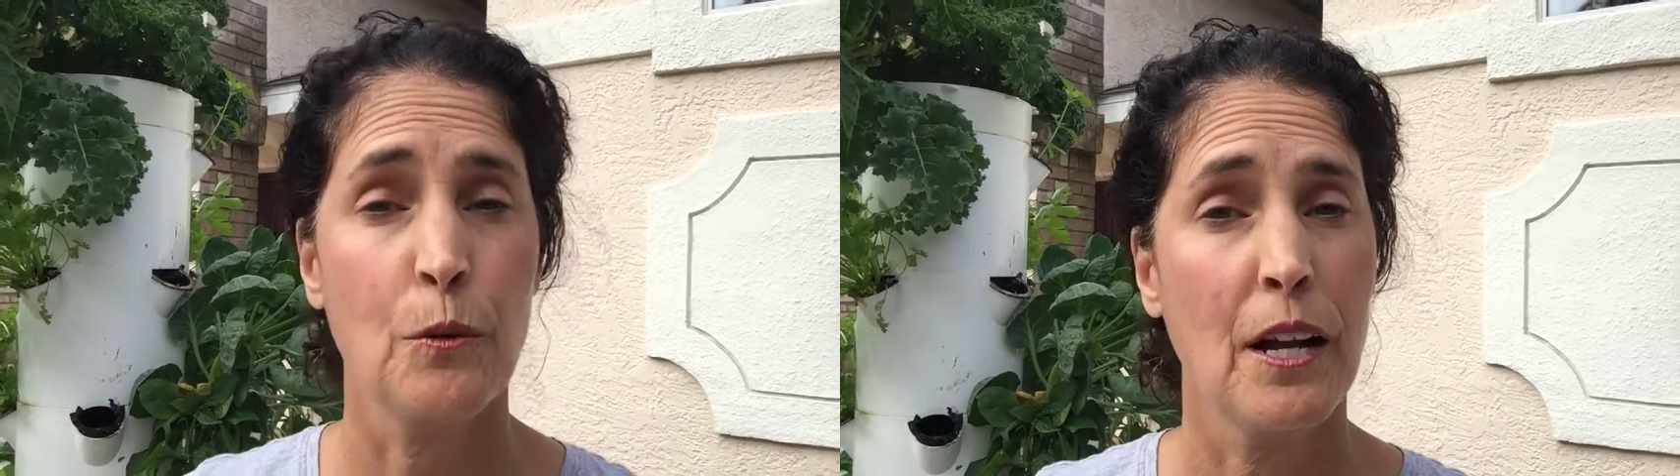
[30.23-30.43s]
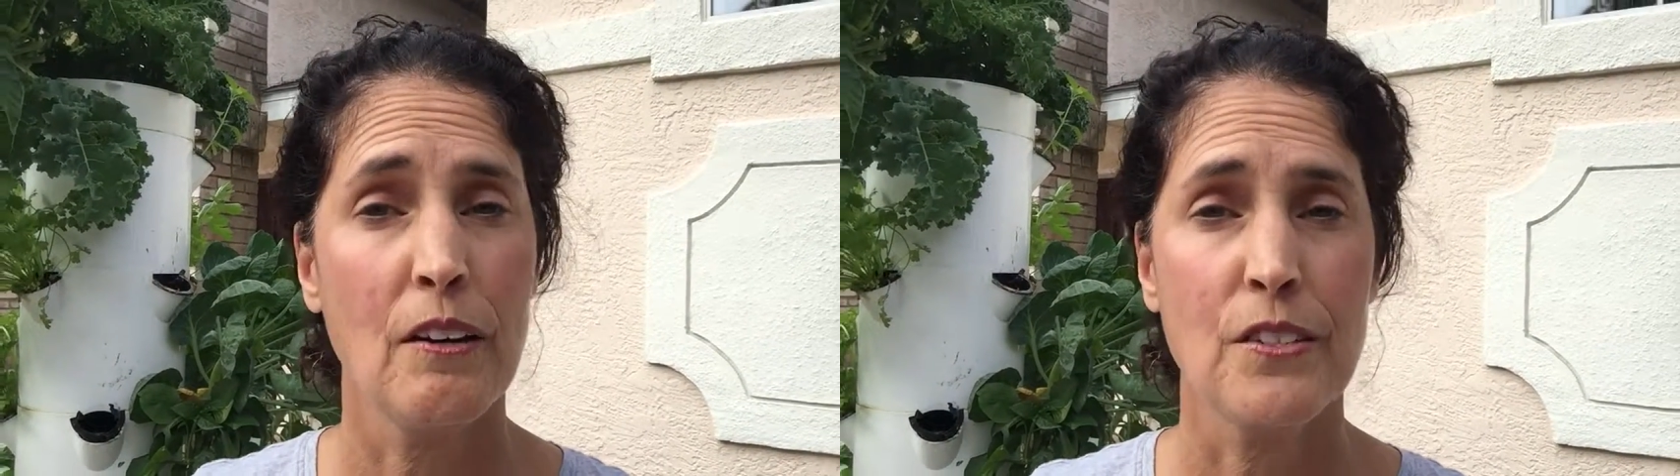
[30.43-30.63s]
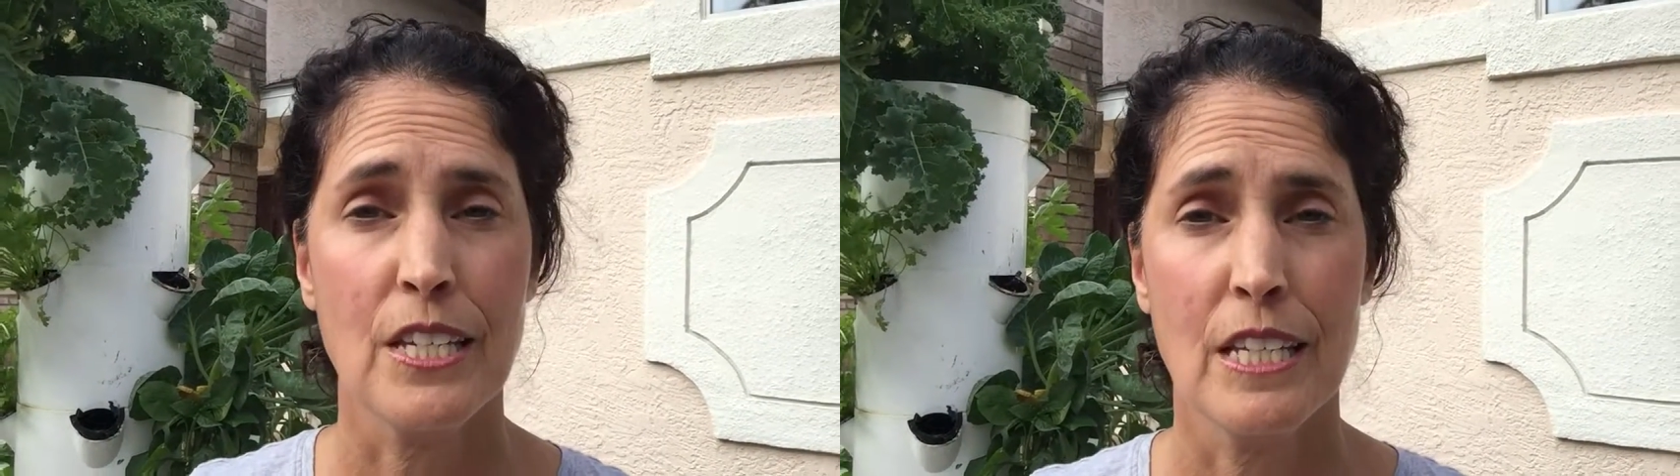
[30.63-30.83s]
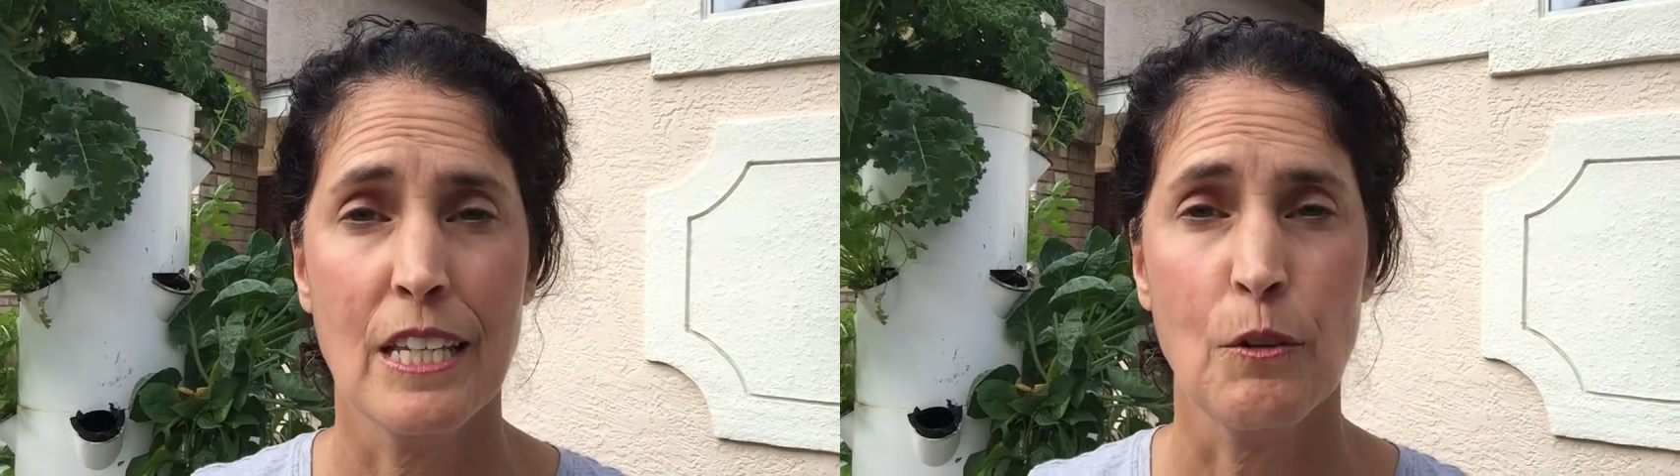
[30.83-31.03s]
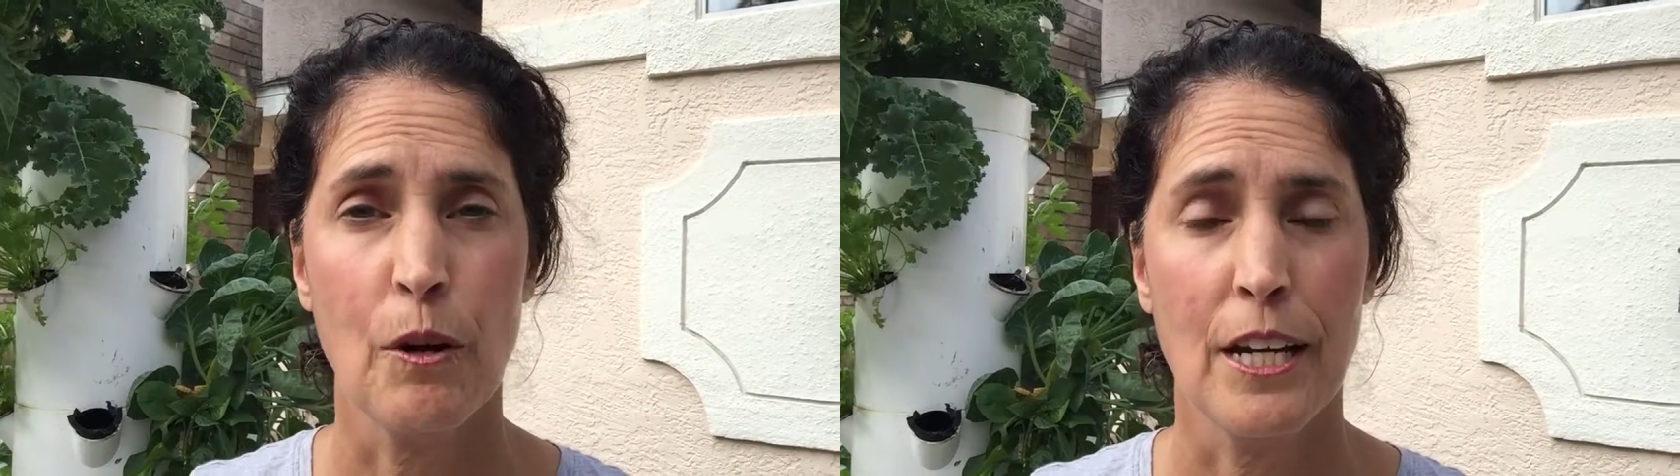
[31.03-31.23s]
you wanna have a
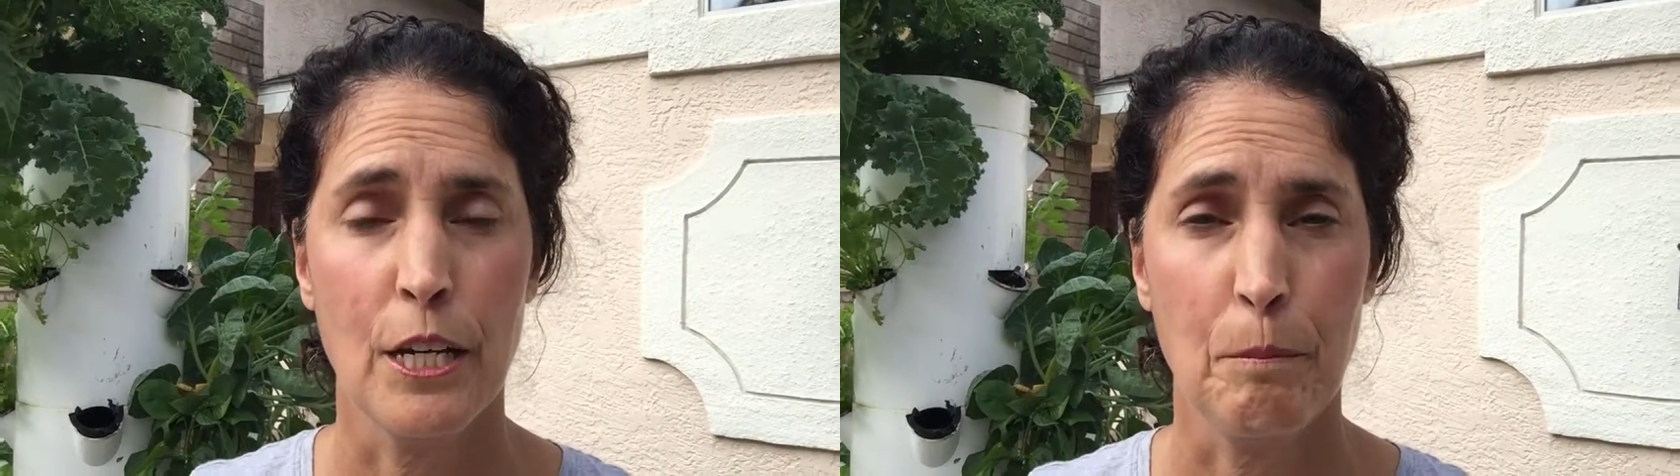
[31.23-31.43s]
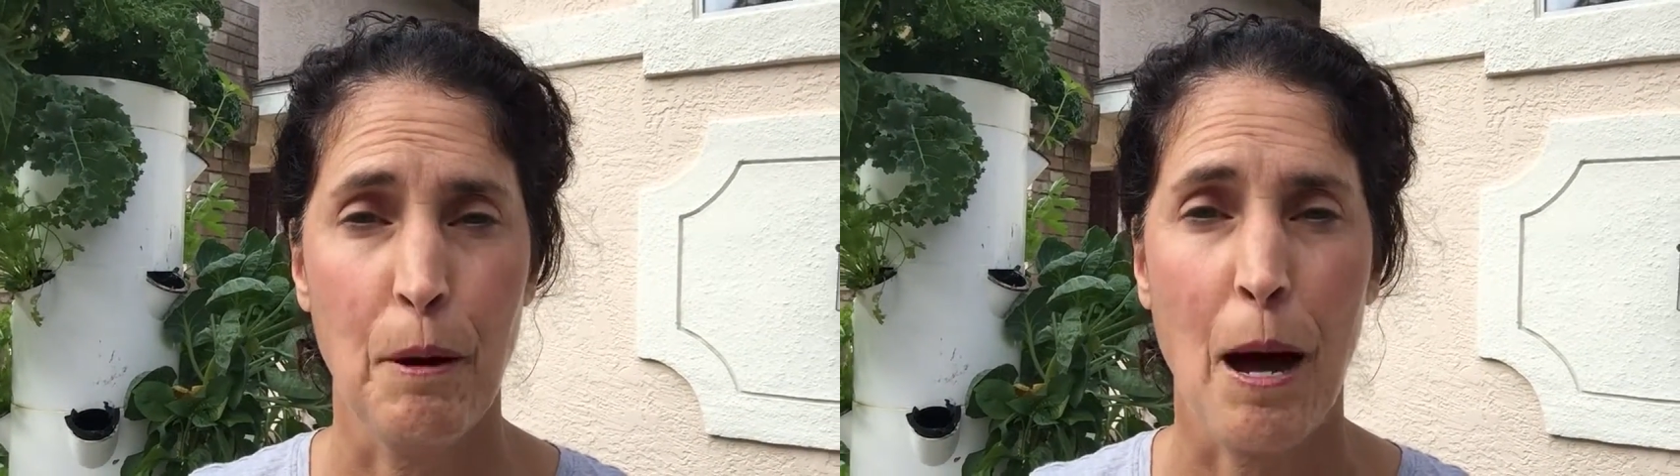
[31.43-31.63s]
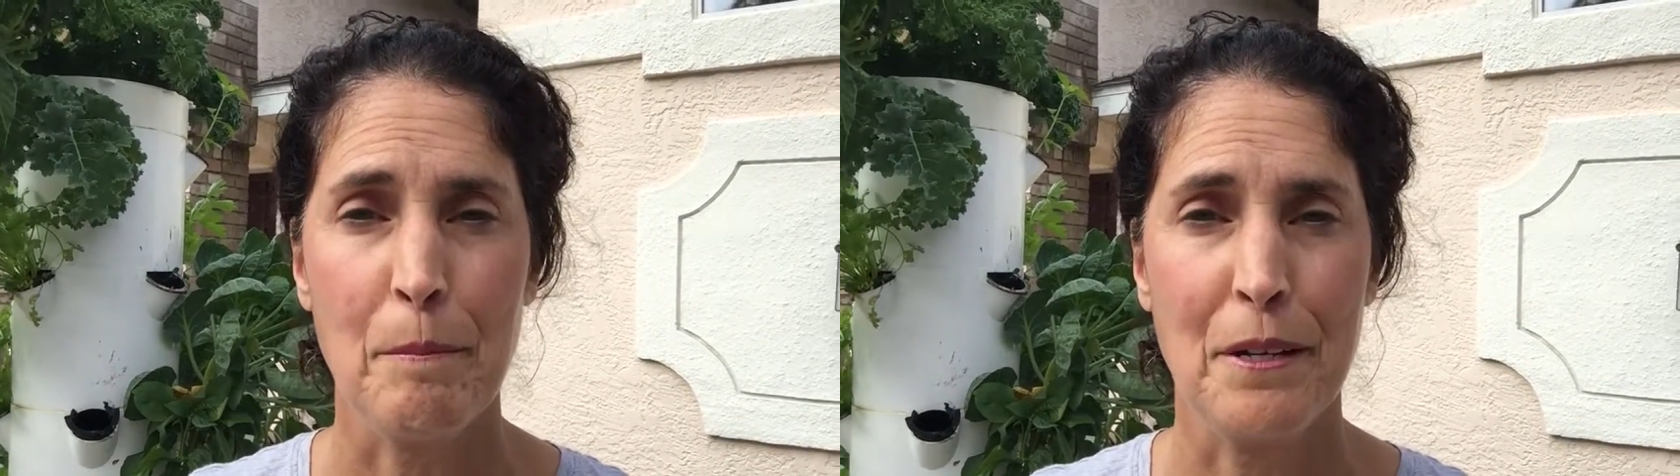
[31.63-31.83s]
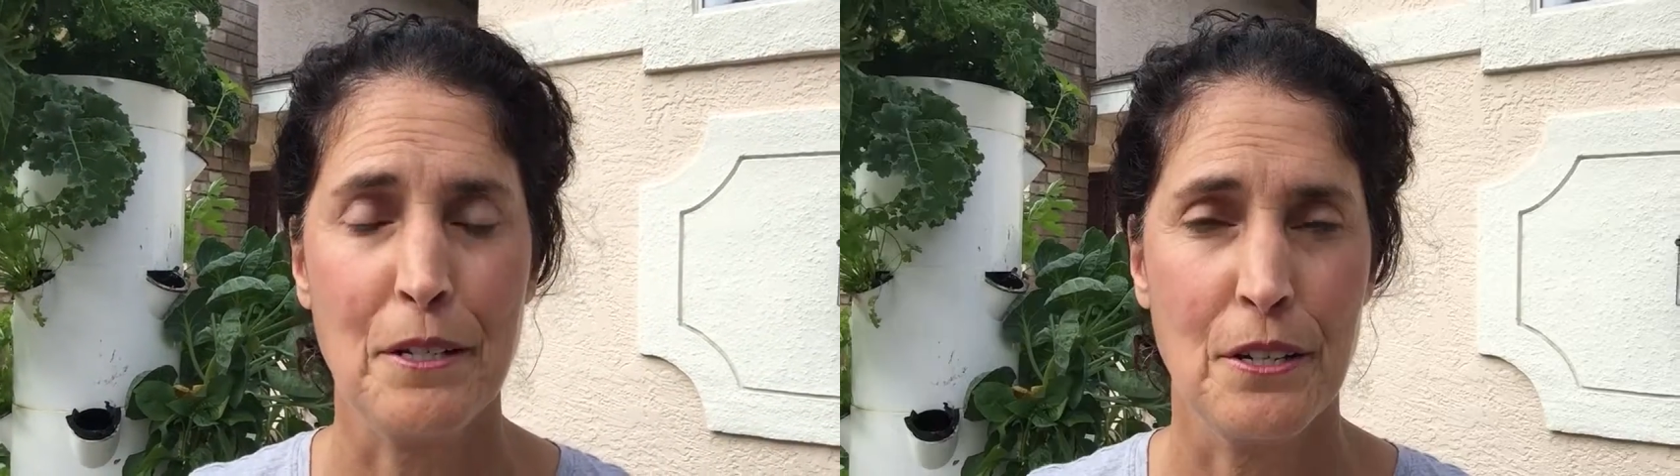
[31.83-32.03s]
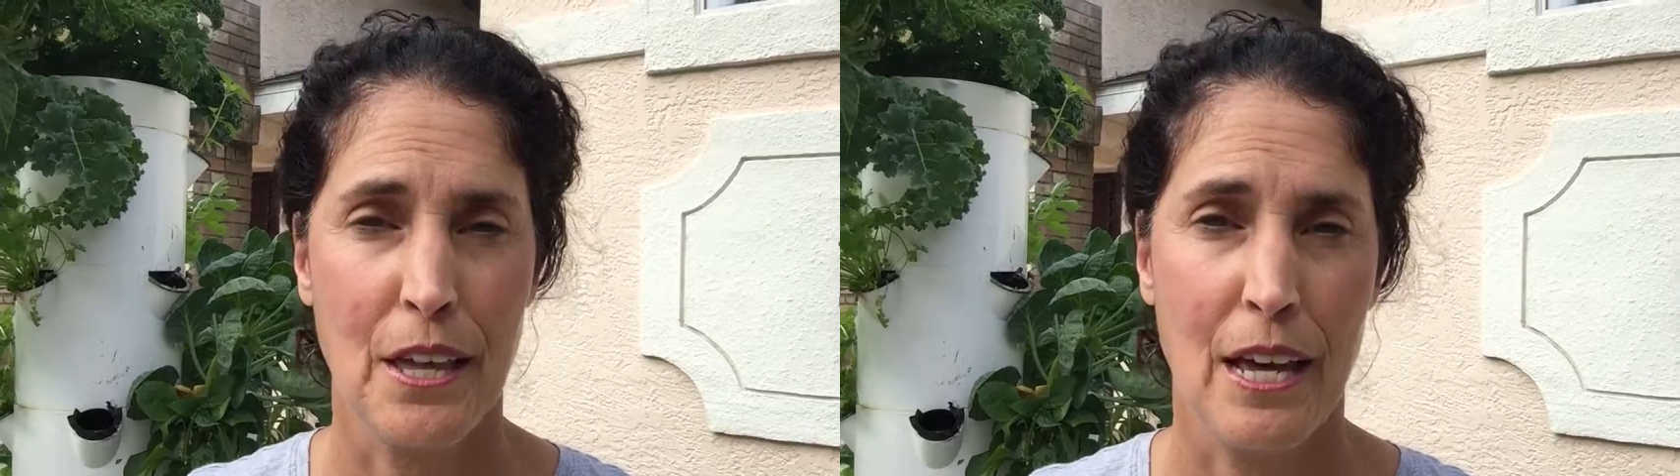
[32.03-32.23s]
seedling ready to pop
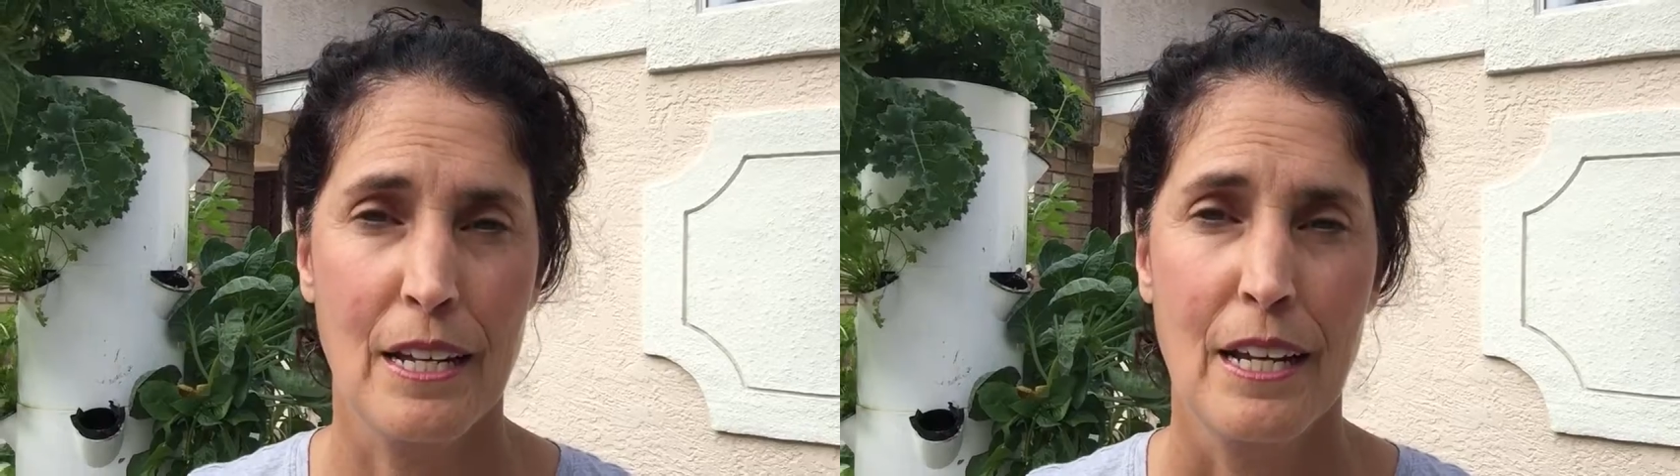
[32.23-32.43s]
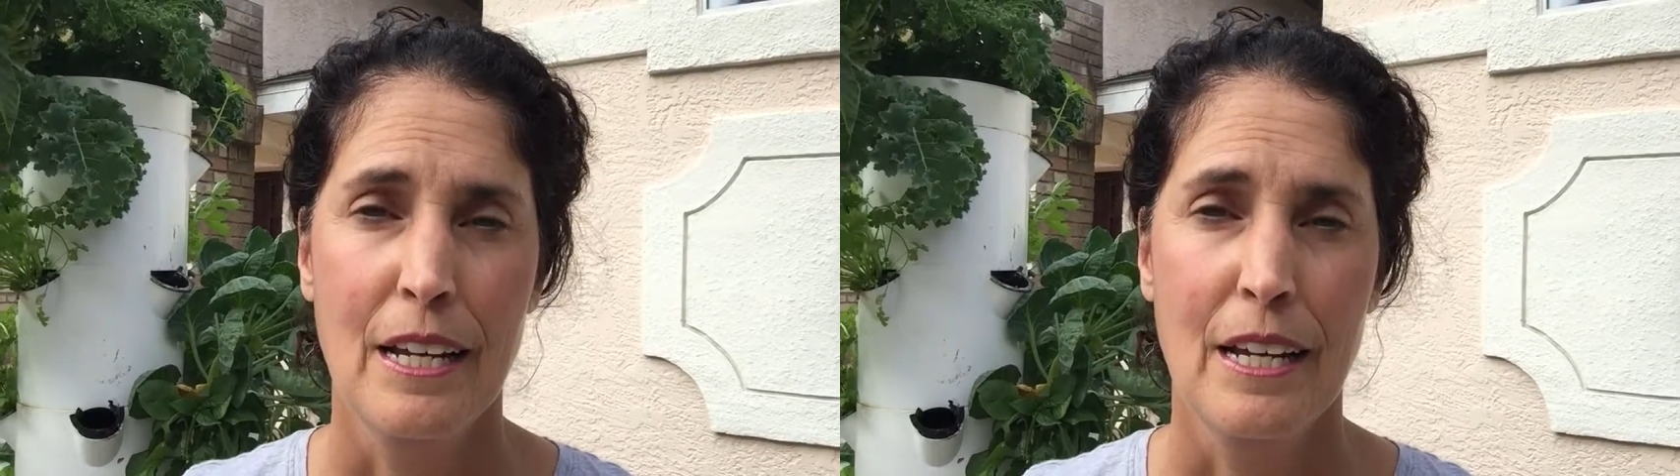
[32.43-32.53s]
into that